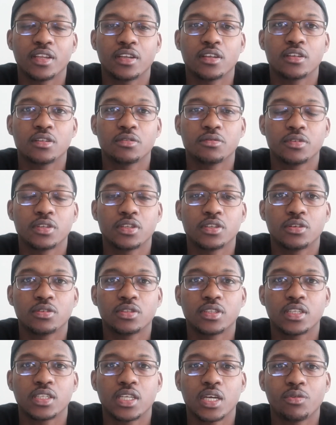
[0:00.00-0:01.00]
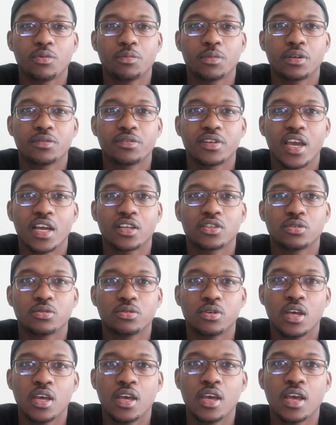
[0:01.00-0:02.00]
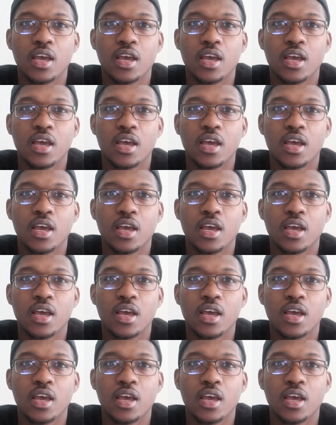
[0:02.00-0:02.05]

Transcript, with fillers: any other videos that y'all want me to react to.